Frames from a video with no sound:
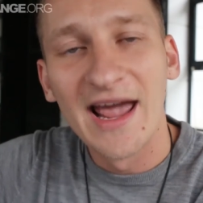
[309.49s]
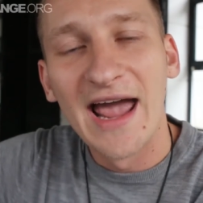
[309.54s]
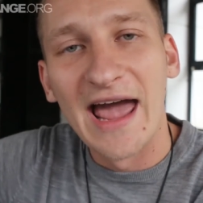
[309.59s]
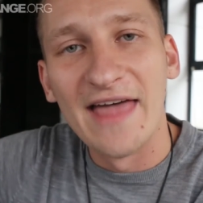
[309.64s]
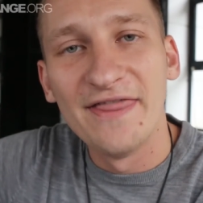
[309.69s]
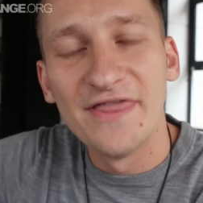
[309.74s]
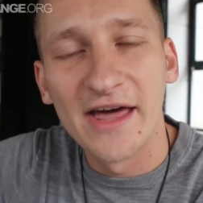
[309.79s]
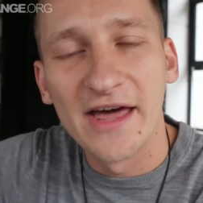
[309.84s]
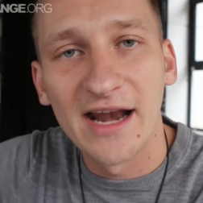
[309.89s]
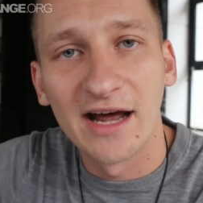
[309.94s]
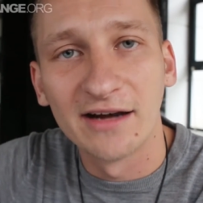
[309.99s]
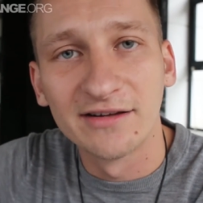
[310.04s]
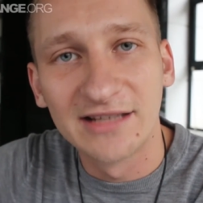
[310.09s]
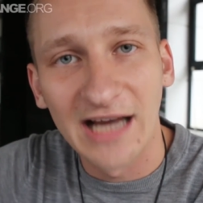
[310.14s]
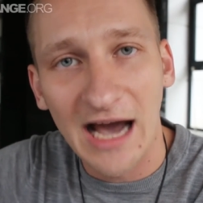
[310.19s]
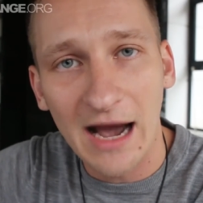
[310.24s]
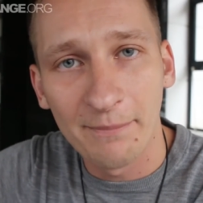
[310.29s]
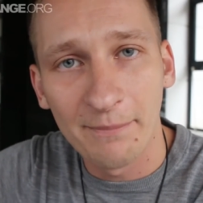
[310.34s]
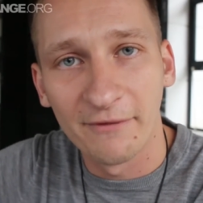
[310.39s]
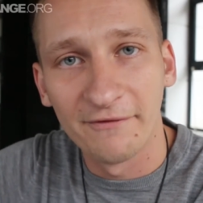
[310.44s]
and then on
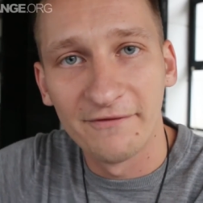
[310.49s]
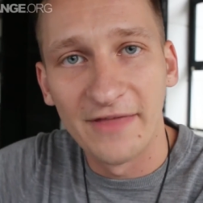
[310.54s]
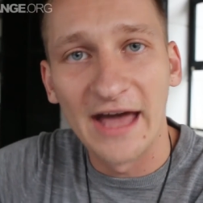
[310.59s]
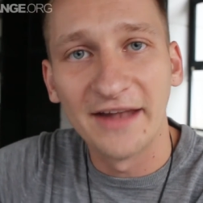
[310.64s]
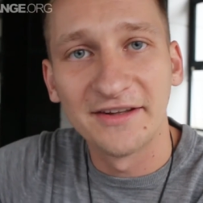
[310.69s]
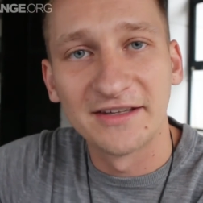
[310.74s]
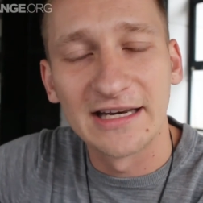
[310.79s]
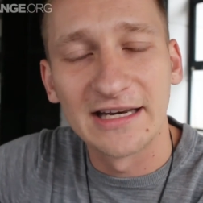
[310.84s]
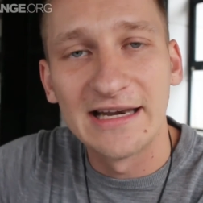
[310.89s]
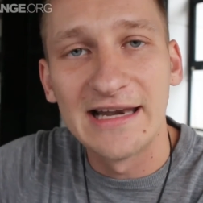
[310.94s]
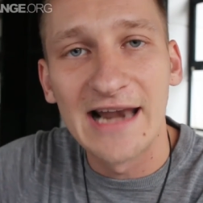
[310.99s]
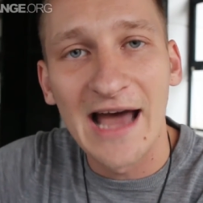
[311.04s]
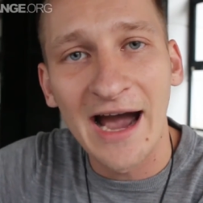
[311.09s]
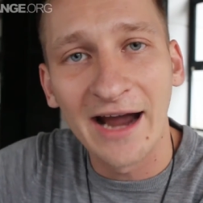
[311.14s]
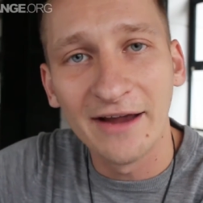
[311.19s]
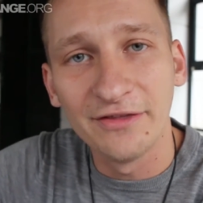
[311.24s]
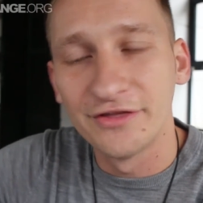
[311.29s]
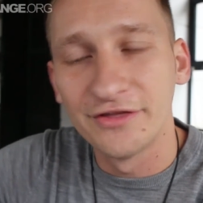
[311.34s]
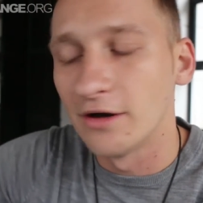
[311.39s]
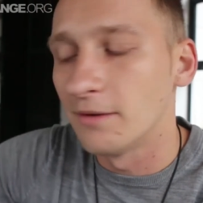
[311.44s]
top of that
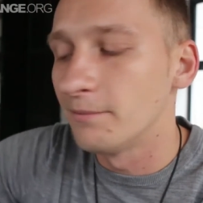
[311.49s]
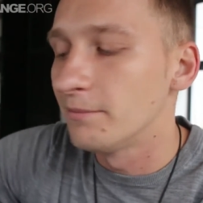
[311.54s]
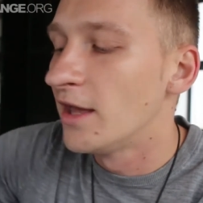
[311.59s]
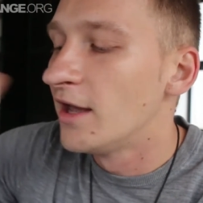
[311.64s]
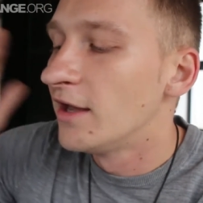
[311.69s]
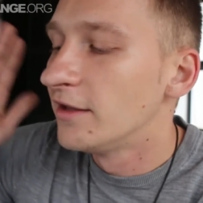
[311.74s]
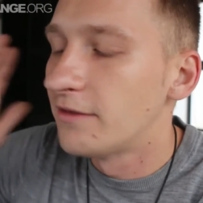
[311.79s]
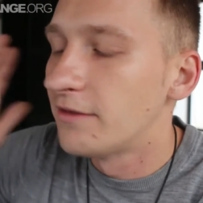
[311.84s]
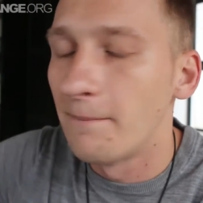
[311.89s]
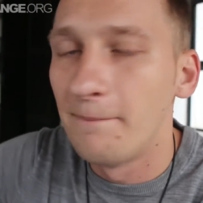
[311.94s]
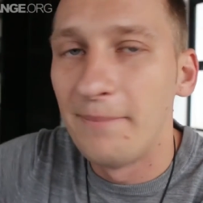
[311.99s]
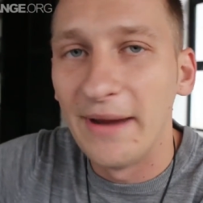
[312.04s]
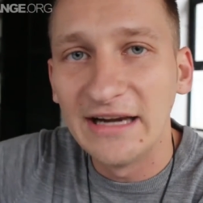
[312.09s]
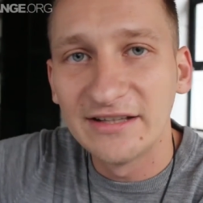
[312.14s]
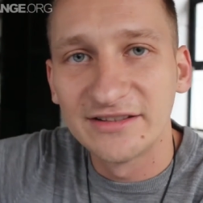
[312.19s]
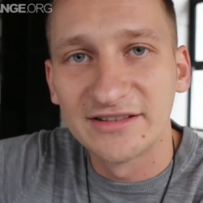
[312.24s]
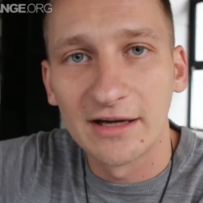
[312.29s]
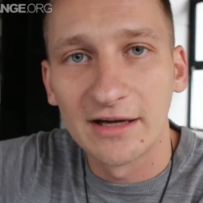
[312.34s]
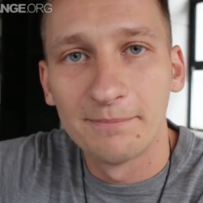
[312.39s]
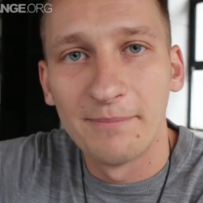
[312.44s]
denied them the
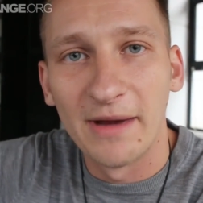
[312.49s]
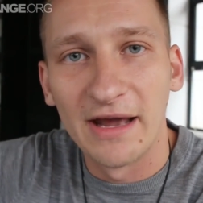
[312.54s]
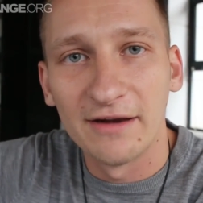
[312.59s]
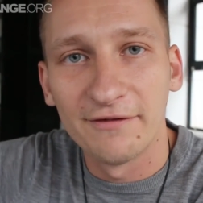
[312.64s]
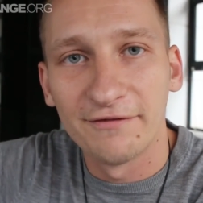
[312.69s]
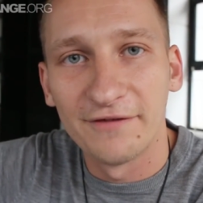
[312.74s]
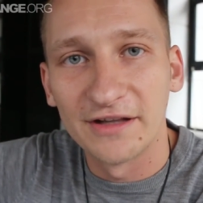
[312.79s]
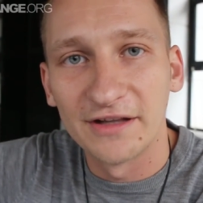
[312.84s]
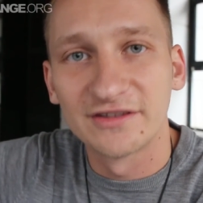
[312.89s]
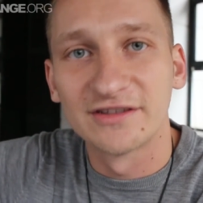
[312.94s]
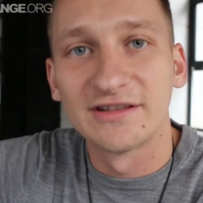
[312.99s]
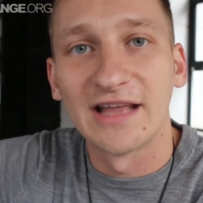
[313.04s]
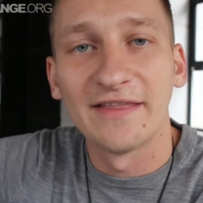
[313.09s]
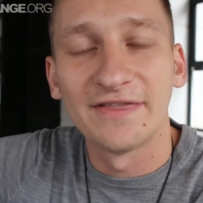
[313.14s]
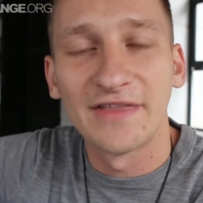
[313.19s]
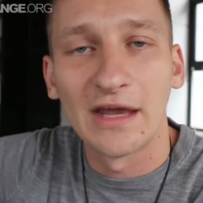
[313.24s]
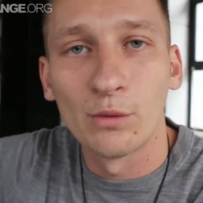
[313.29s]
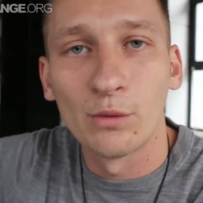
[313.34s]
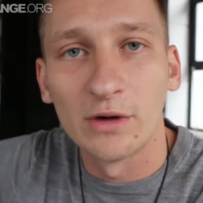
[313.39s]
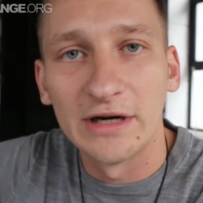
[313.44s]
basic benefits
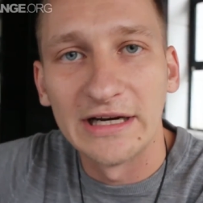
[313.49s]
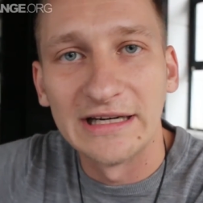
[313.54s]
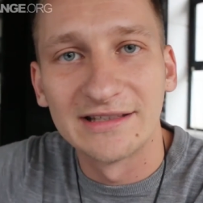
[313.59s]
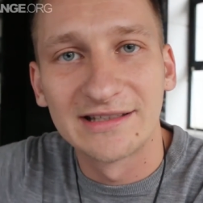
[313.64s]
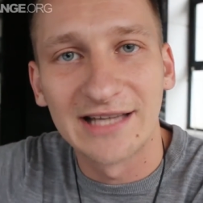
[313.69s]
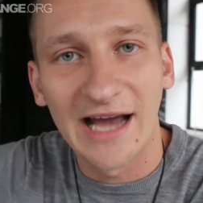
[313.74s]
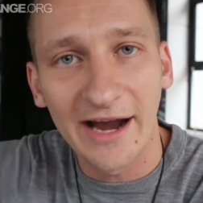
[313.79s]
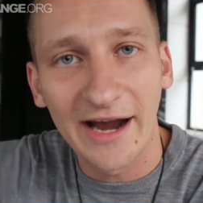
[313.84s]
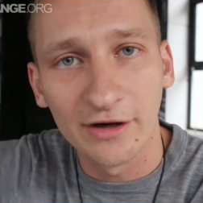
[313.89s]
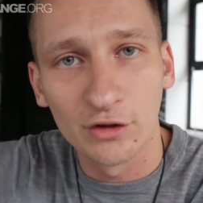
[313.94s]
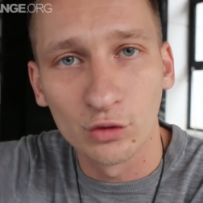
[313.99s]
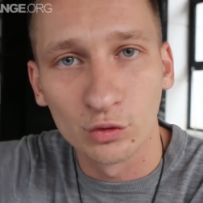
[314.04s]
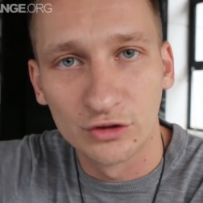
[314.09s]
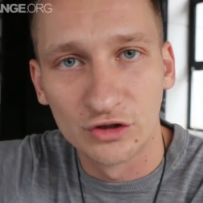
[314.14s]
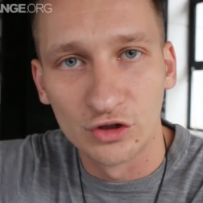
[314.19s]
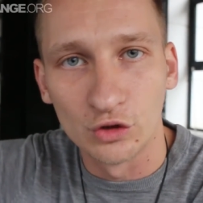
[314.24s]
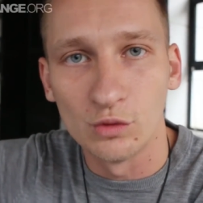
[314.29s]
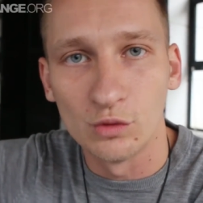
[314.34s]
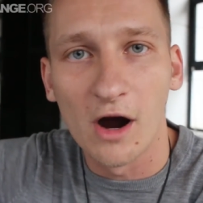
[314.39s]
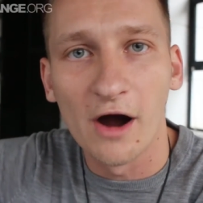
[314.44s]
that they were
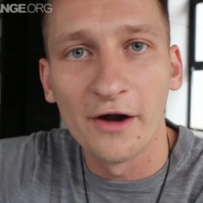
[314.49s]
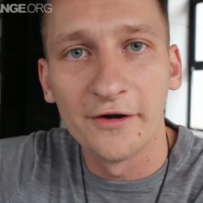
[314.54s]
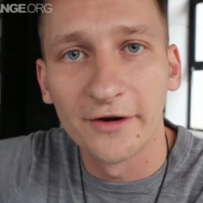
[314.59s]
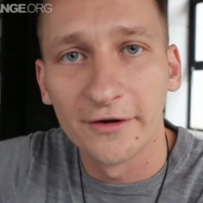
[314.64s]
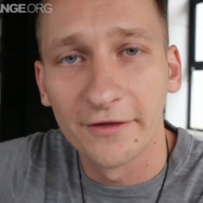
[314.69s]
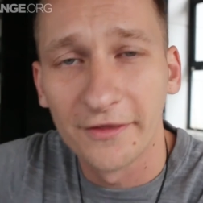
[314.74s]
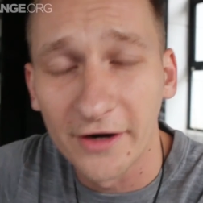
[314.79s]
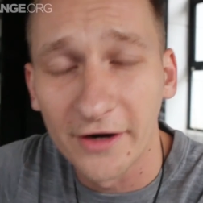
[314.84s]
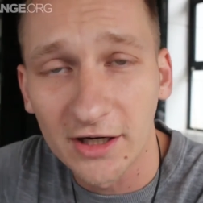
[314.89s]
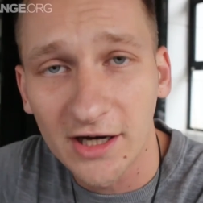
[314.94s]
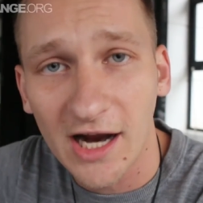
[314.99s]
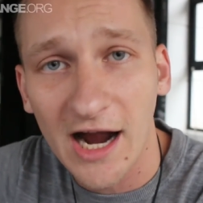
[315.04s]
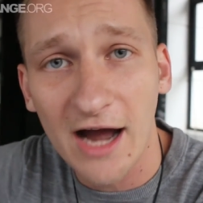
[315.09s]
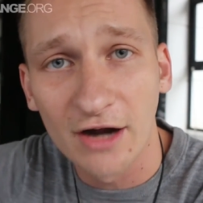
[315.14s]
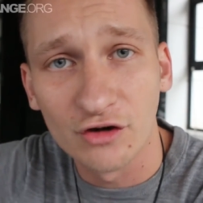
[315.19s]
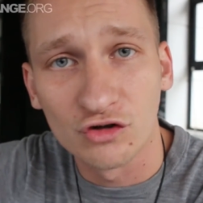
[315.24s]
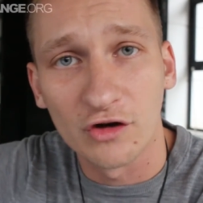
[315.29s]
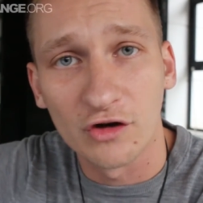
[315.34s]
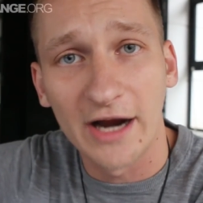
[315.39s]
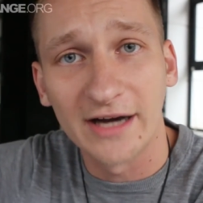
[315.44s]
entitled to under their
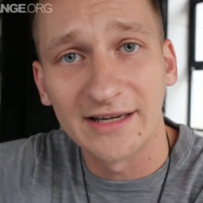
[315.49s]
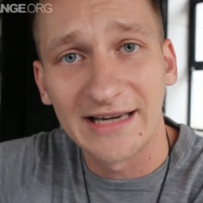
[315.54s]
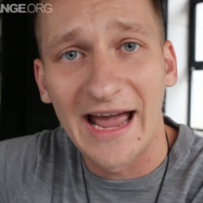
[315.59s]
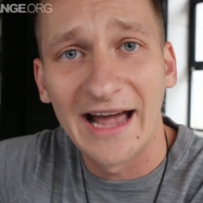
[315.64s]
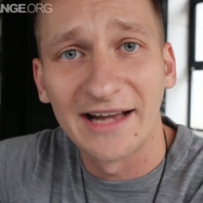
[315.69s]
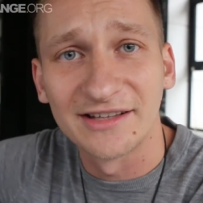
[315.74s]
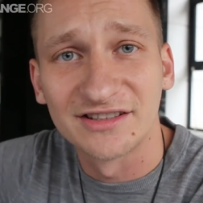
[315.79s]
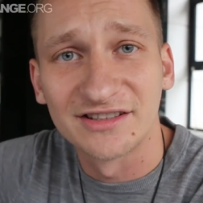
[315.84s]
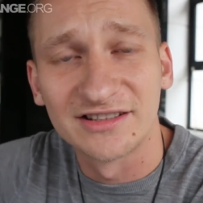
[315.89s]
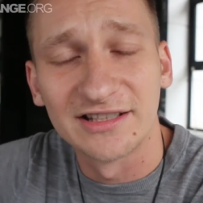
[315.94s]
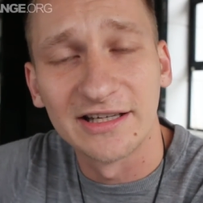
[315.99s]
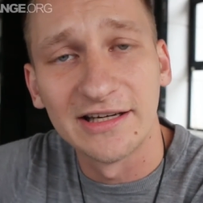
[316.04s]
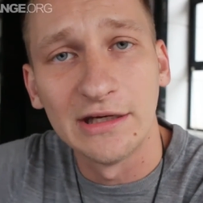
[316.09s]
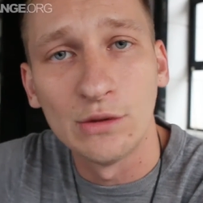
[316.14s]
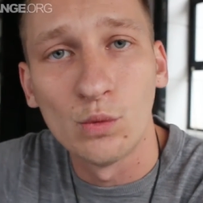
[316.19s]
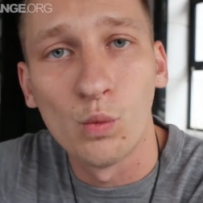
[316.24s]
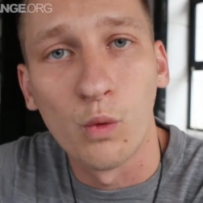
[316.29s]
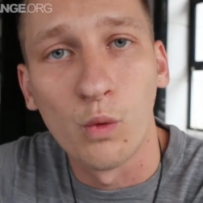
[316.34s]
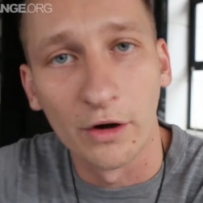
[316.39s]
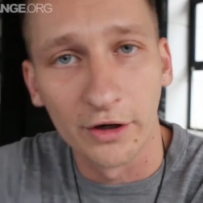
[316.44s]
contract as
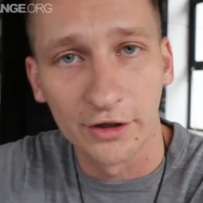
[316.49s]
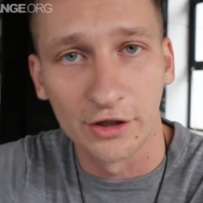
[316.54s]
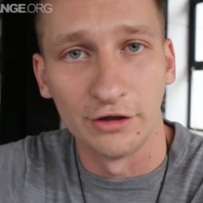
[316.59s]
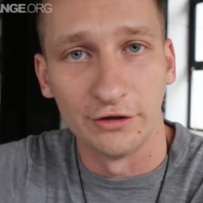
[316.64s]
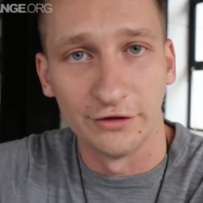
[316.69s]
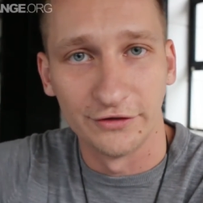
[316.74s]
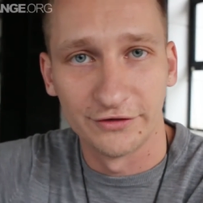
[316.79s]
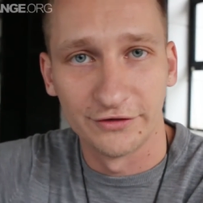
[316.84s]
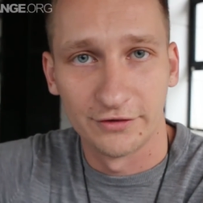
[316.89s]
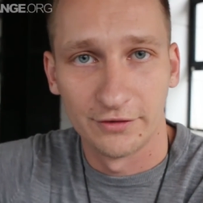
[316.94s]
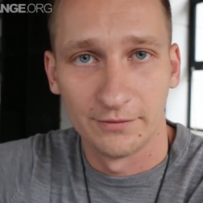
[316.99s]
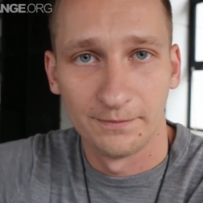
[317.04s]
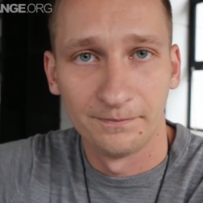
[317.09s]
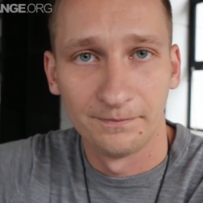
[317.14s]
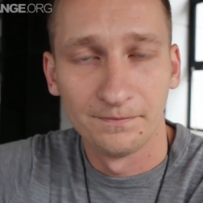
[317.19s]
city workers.